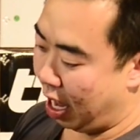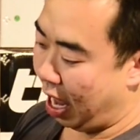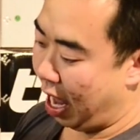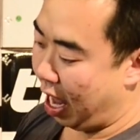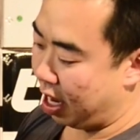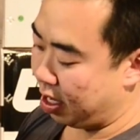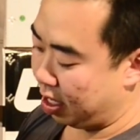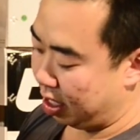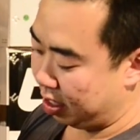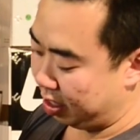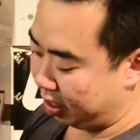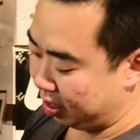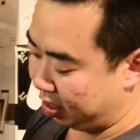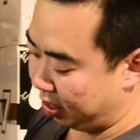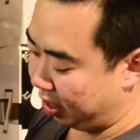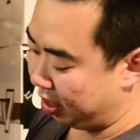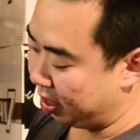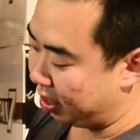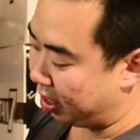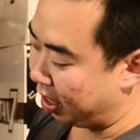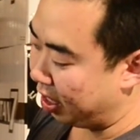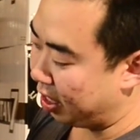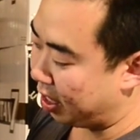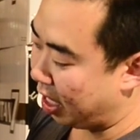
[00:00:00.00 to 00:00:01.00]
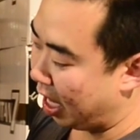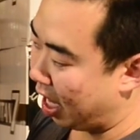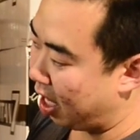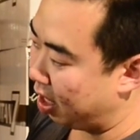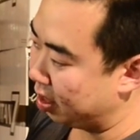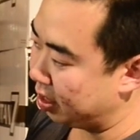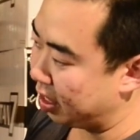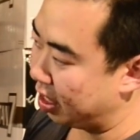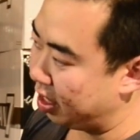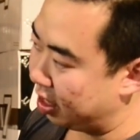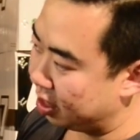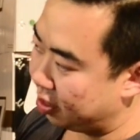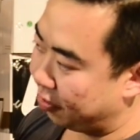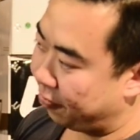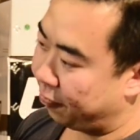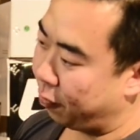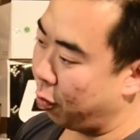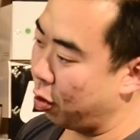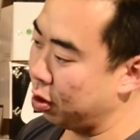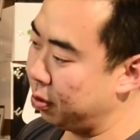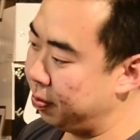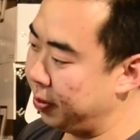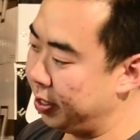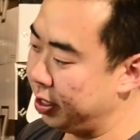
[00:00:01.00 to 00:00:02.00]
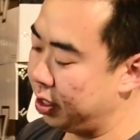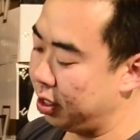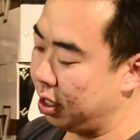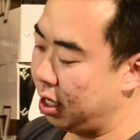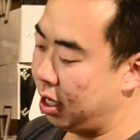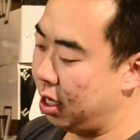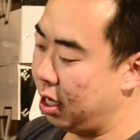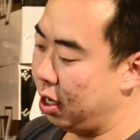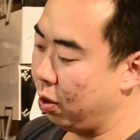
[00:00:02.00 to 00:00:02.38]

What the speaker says: And these little details and these enforcement